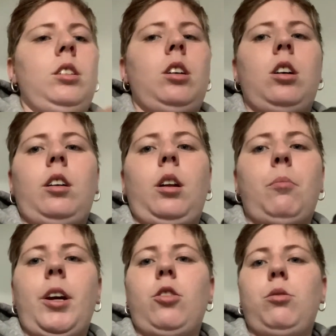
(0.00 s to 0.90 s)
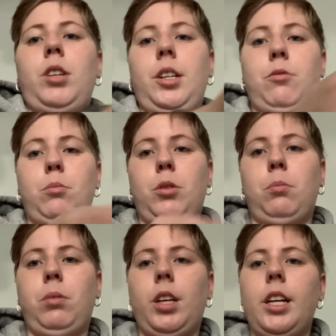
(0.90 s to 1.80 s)
on a
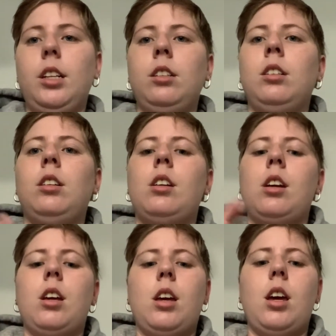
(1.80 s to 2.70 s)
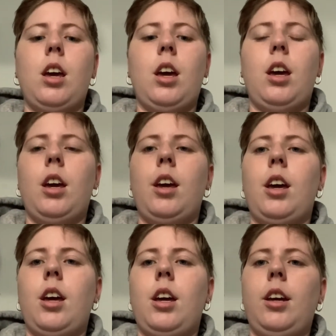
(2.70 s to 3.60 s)
microwavable plate
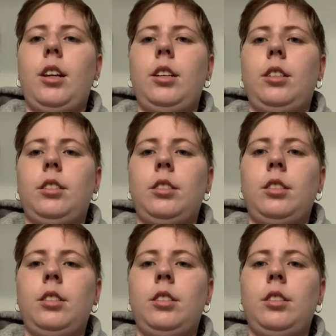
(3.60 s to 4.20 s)
and